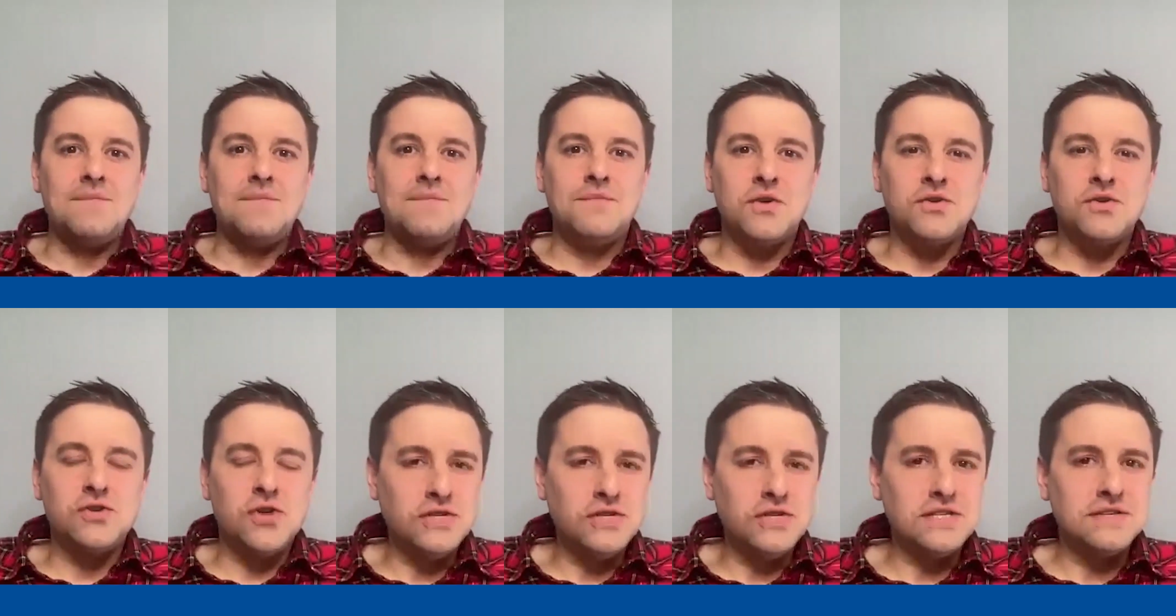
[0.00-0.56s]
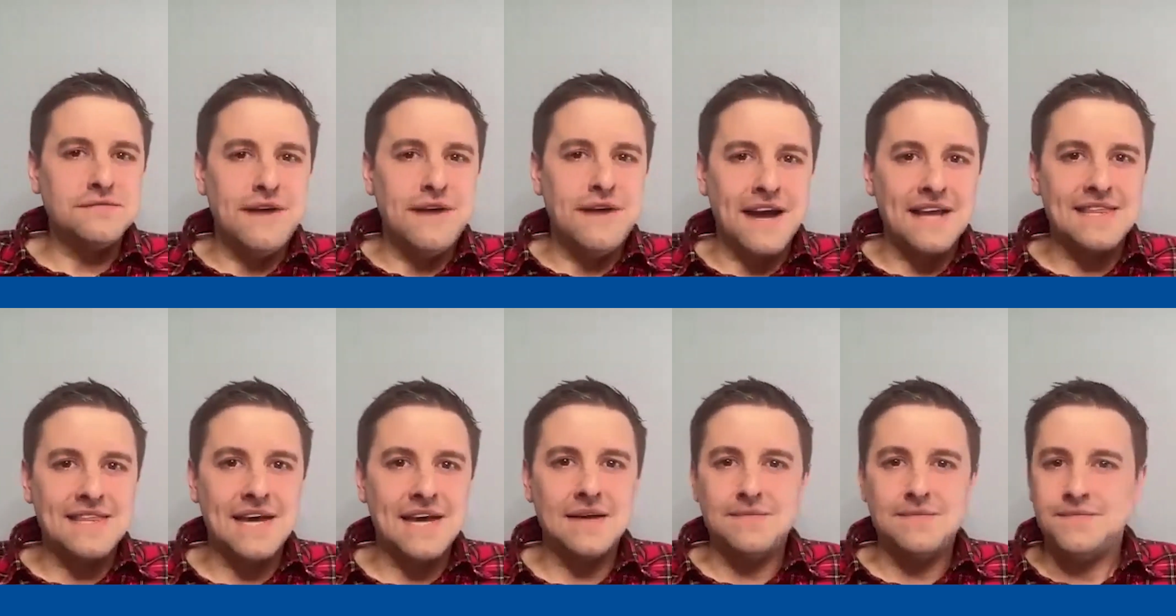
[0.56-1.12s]
There's also the
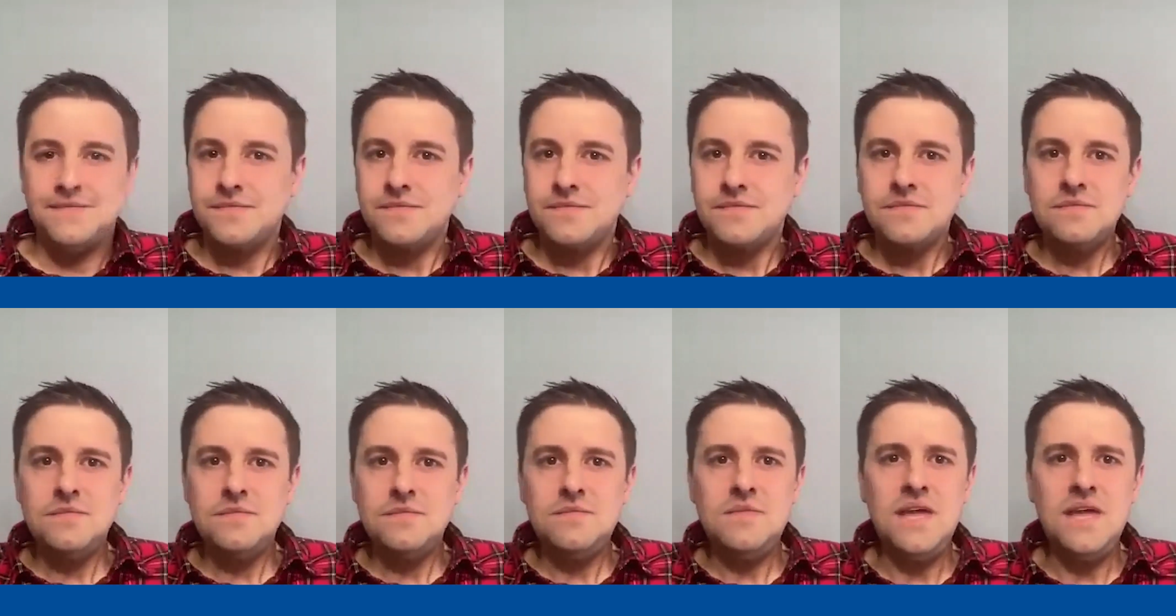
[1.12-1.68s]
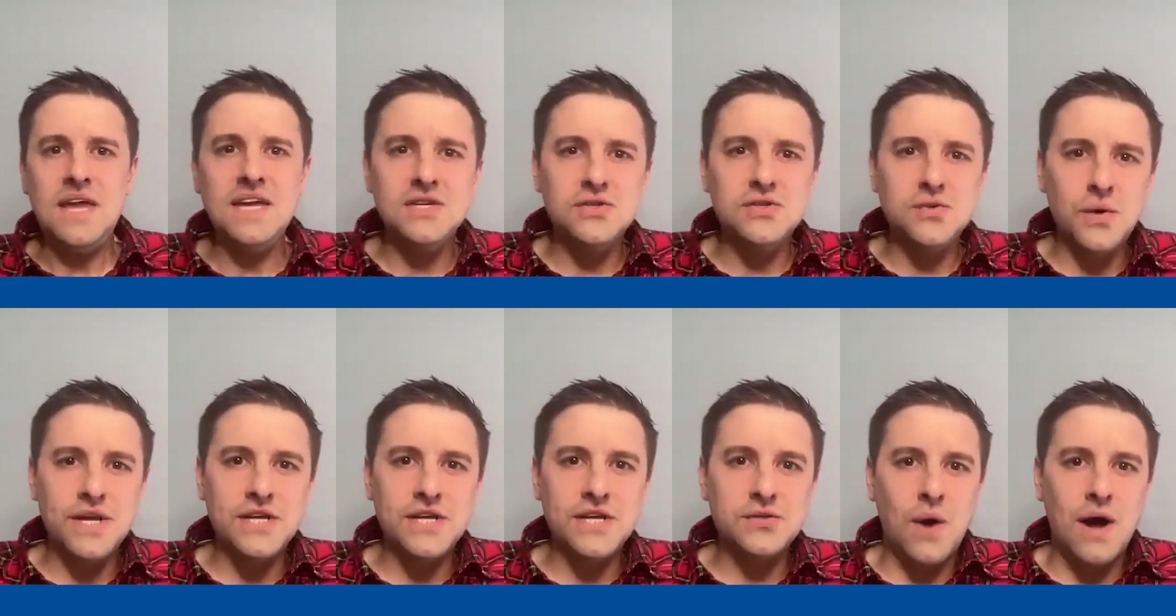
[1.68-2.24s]
fact that in
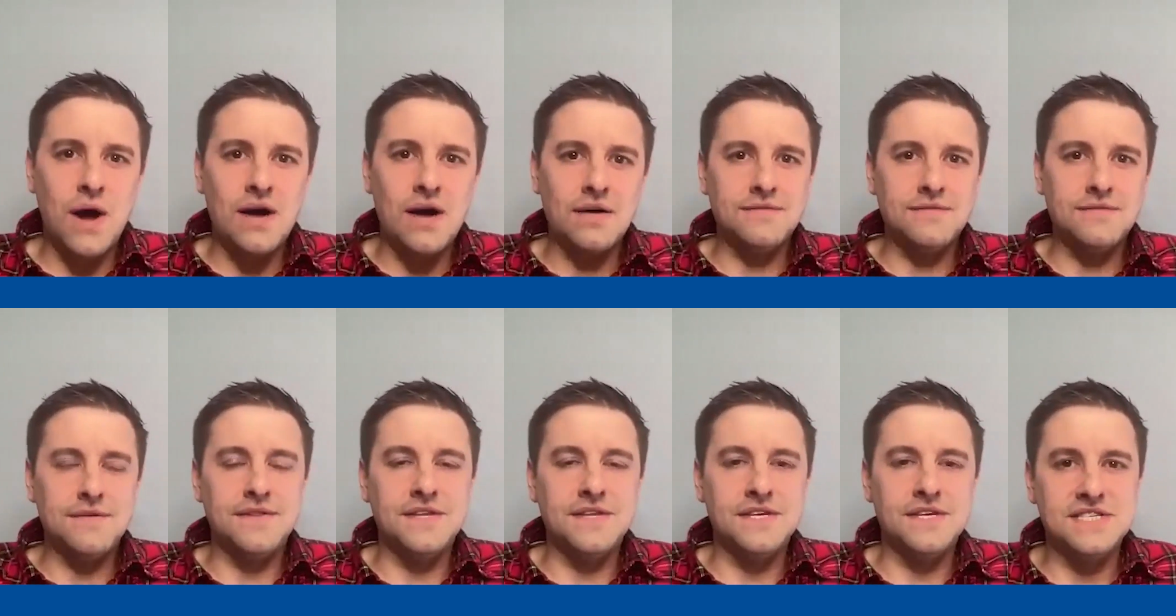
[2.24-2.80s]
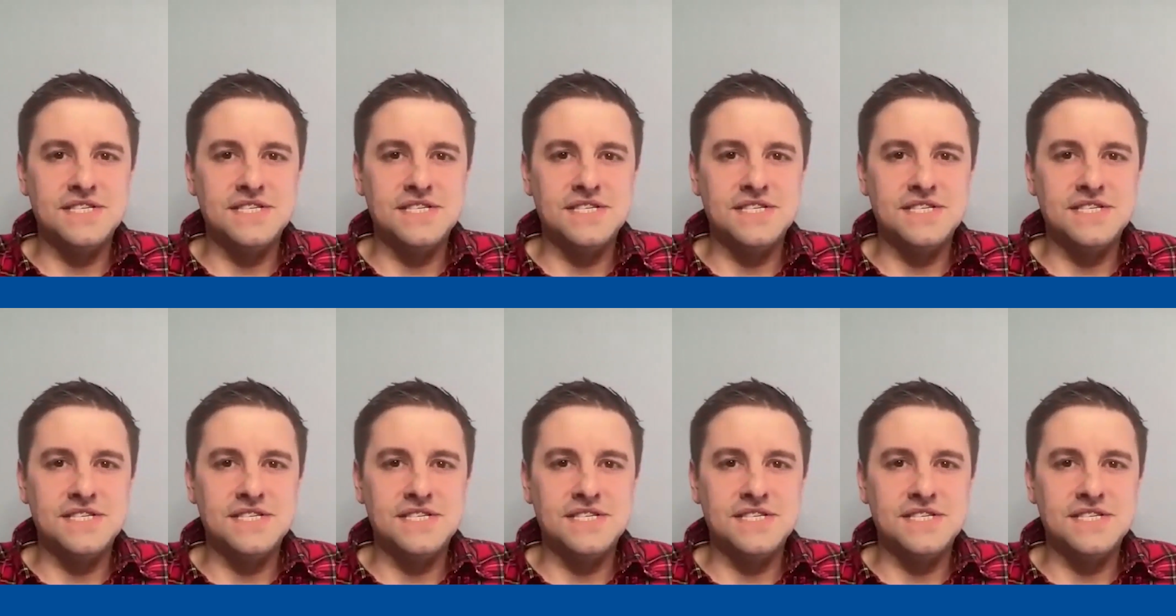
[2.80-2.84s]
2012, the